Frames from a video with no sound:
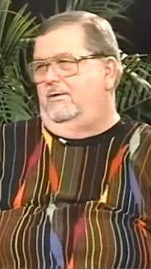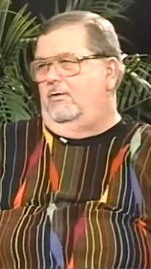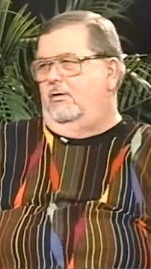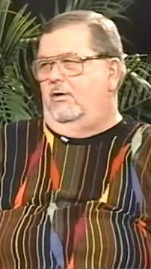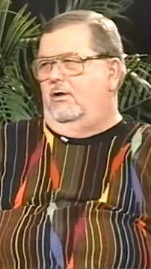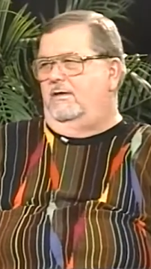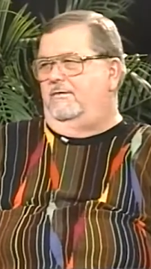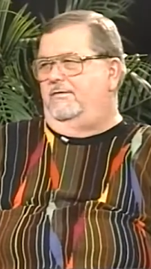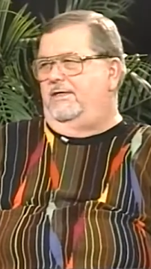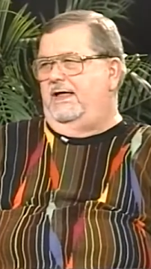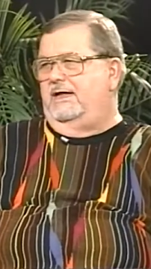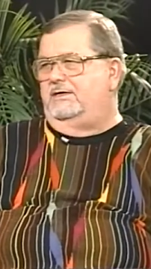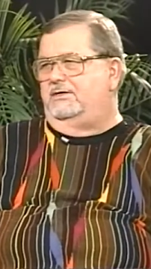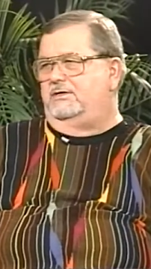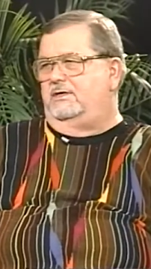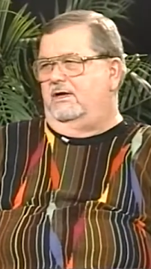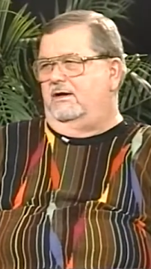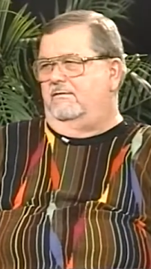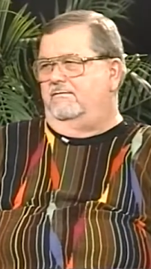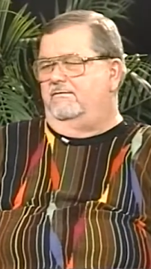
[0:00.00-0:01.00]
all of that
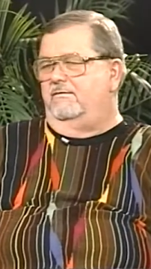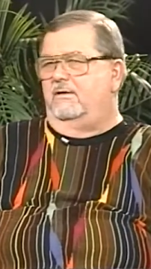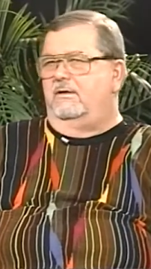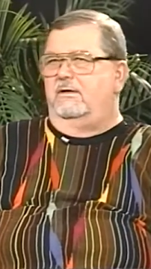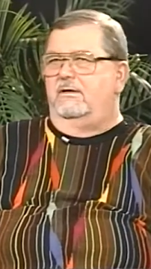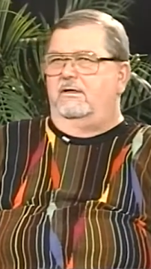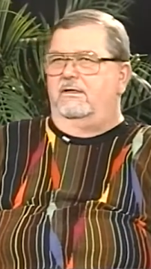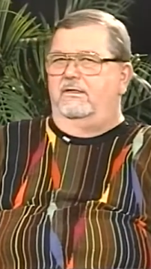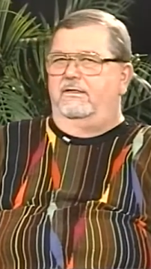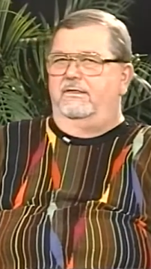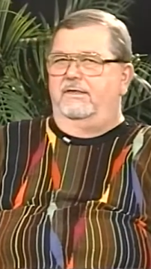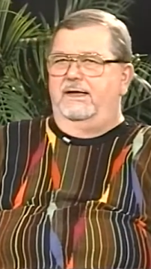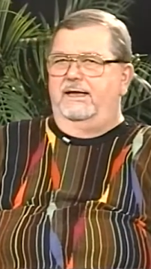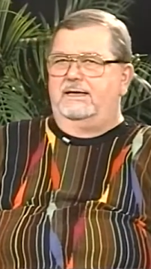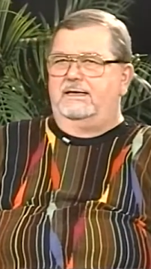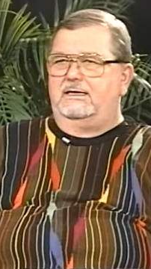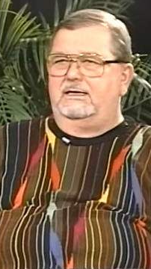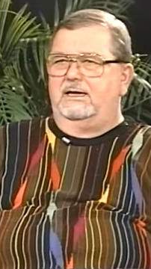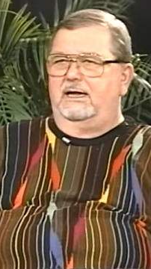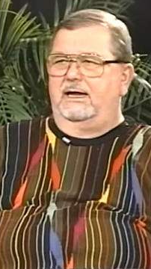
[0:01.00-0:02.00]
stuff,
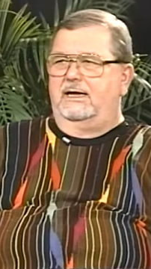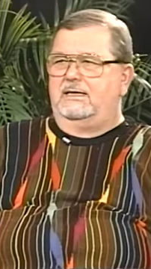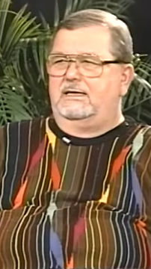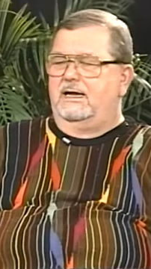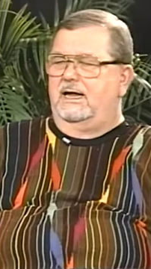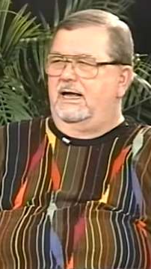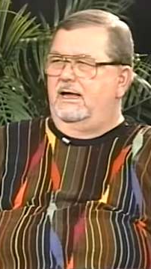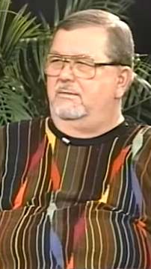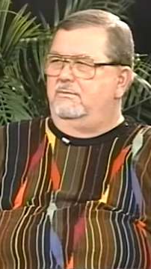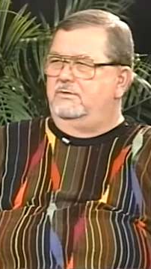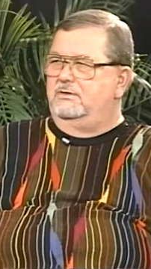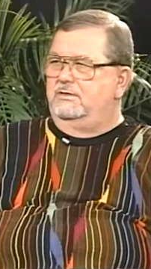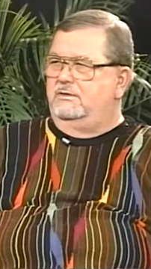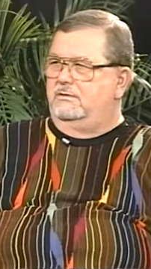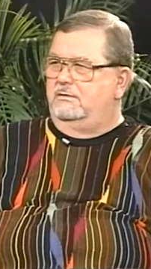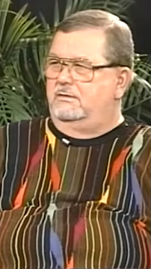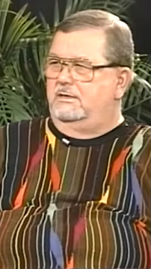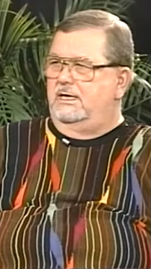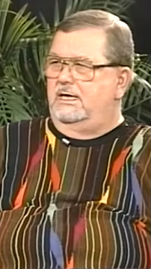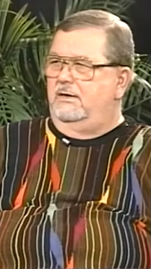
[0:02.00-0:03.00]
that at
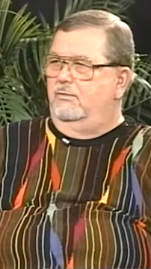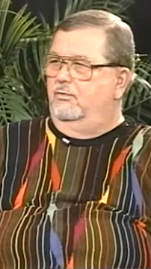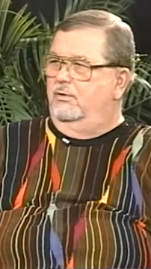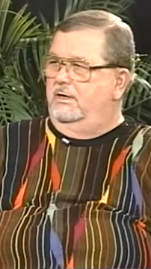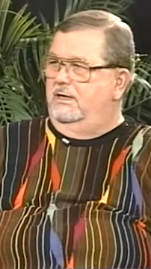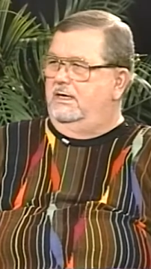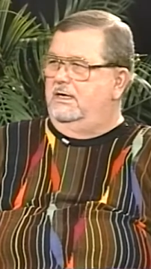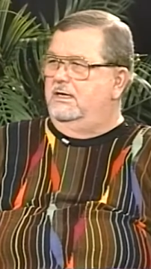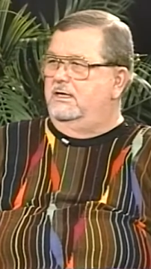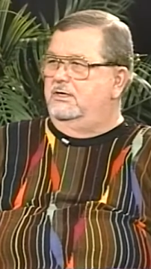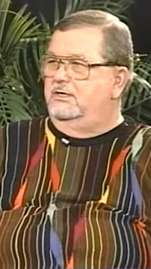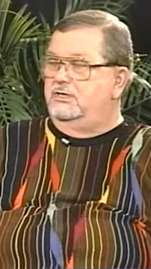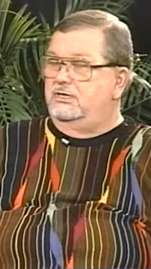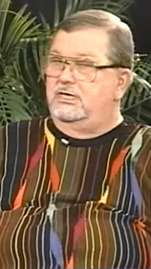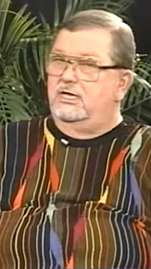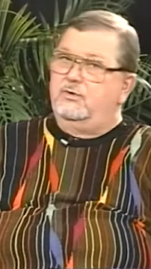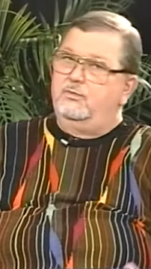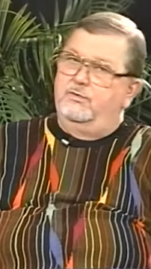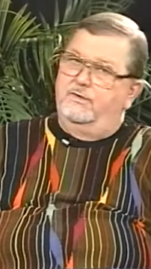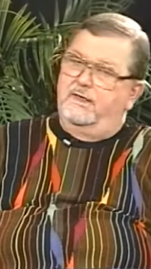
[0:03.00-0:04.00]
times he really didn't
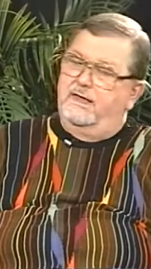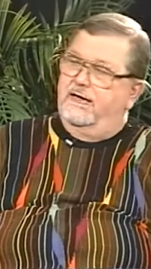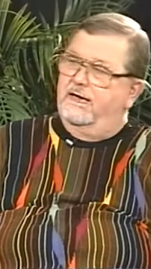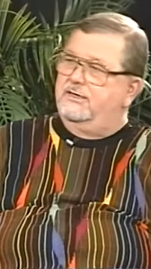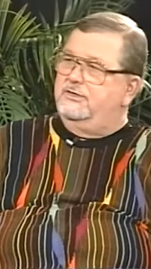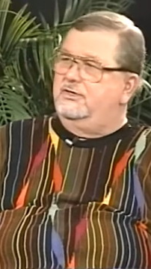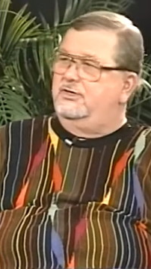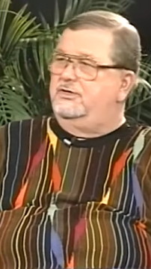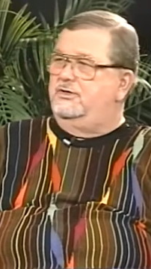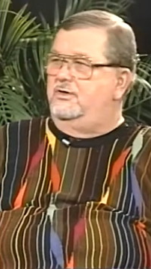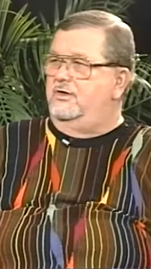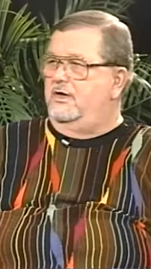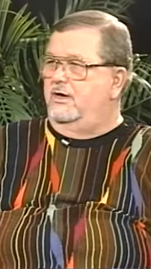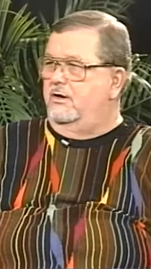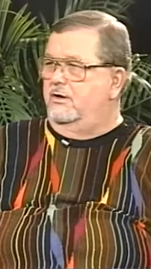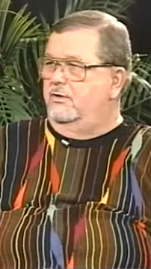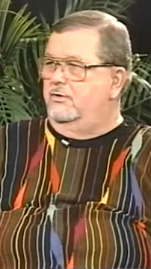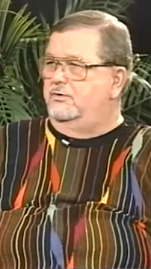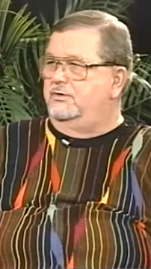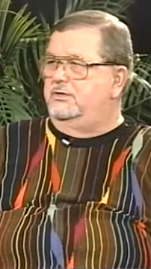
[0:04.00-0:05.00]
stick with the X's and the
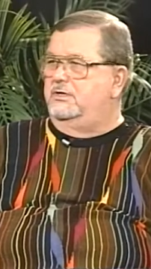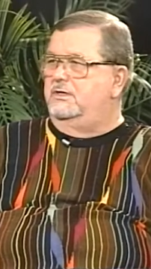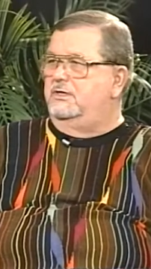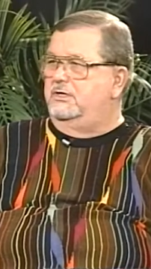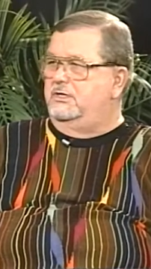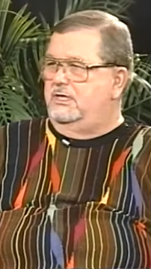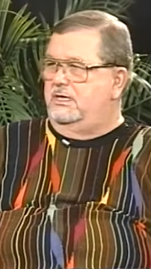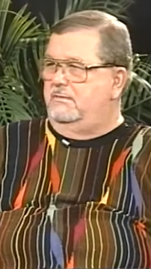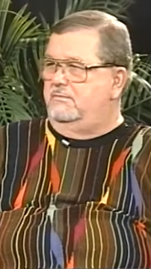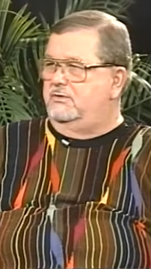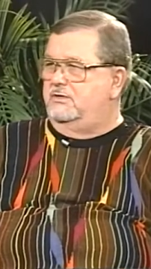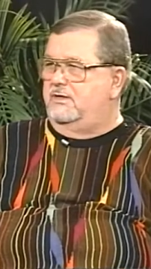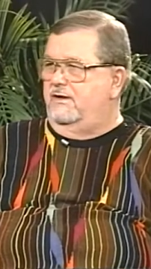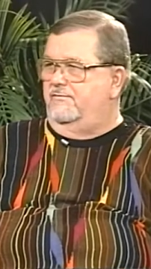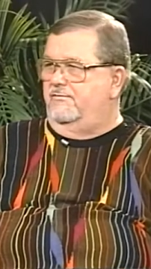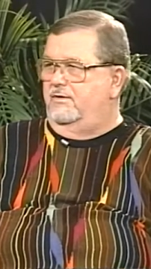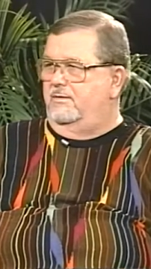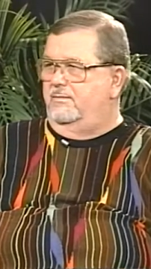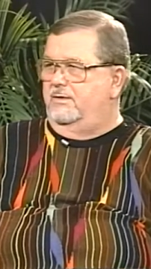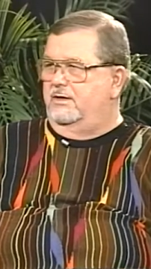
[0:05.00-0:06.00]
O's, and the team
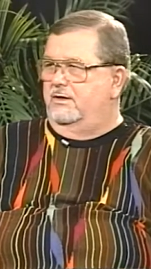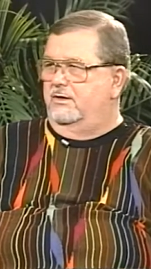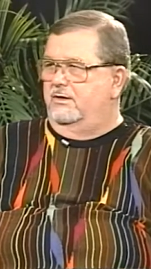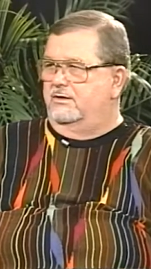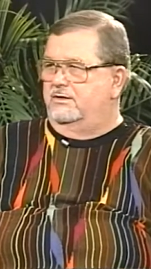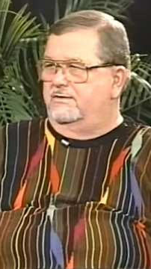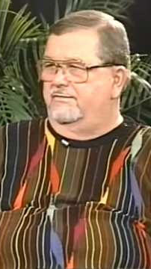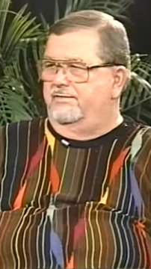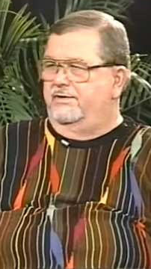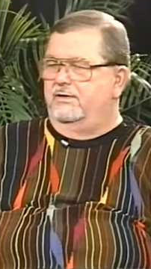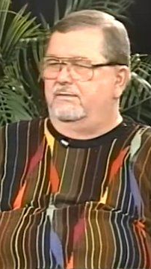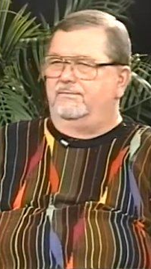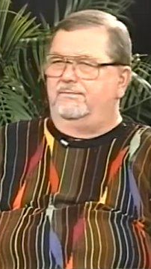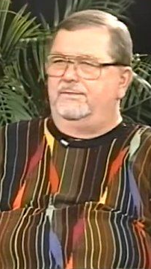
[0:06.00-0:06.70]
suffered because of it.